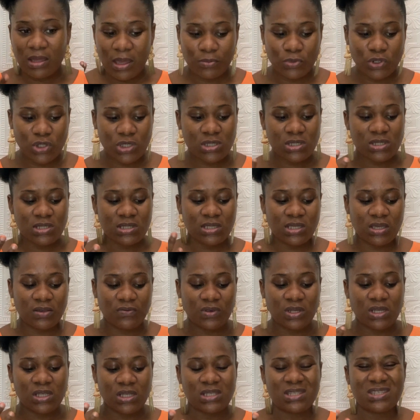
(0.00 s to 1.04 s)
I'm just
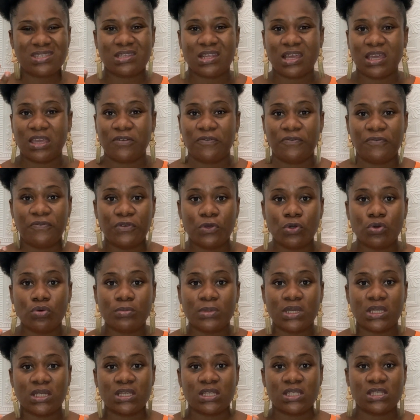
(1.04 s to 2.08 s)
giving it like a few
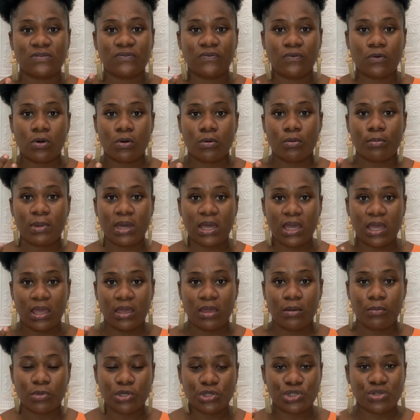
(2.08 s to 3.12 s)
minutes for my
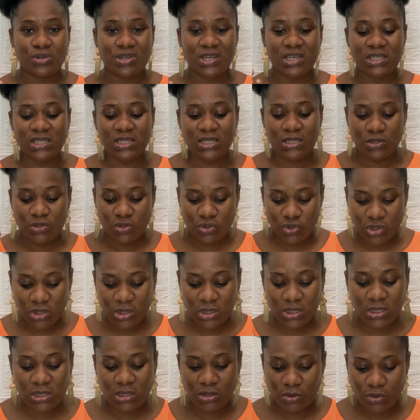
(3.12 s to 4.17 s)
moisturizer to
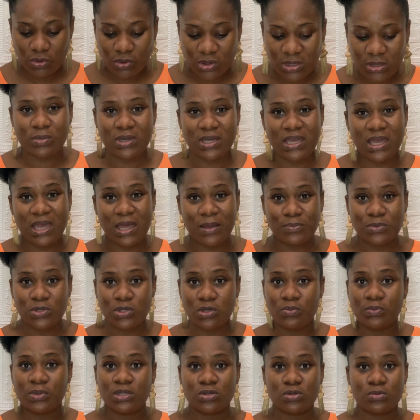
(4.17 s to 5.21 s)
just,
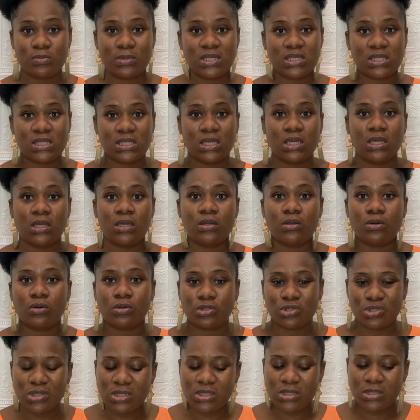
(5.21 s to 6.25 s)
absorb into my skin or
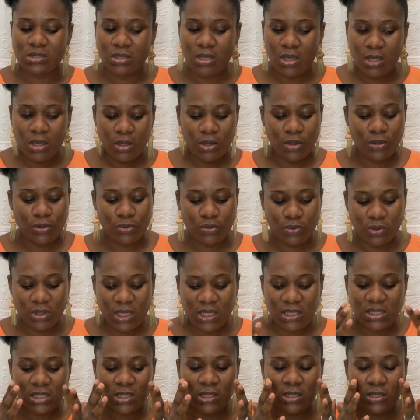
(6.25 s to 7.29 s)
just,
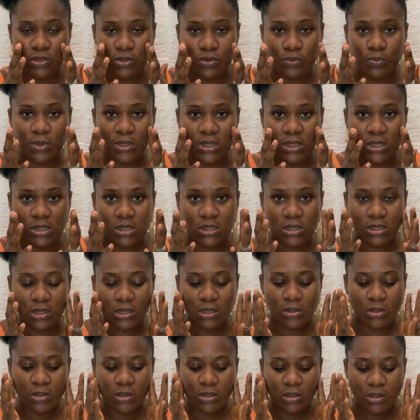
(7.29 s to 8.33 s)
get a little
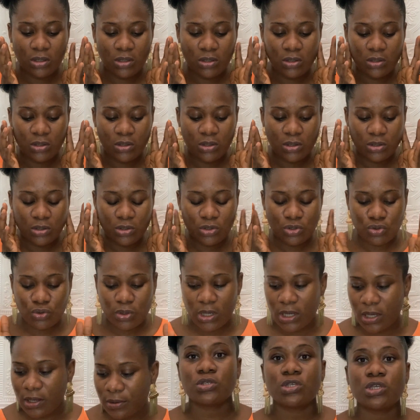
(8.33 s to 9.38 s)
bit
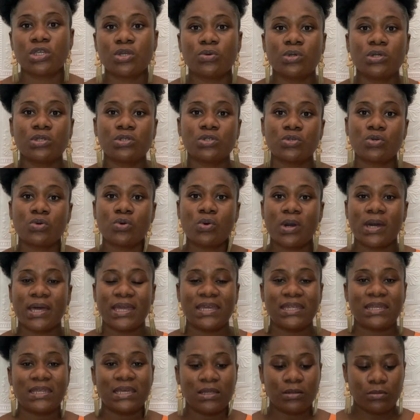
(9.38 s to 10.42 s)
dry. So you want to go
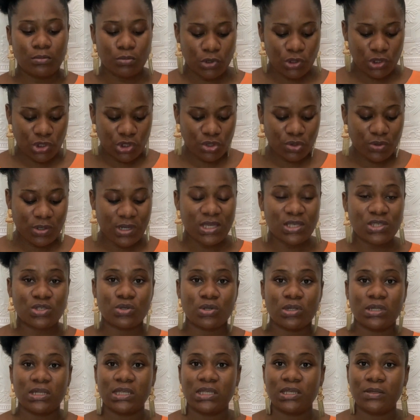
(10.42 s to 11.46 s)
ahead and moisturize your
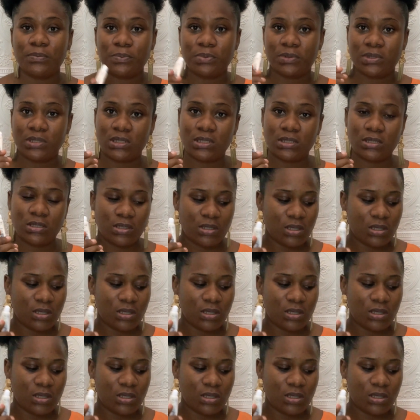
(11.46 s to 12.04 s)
lips.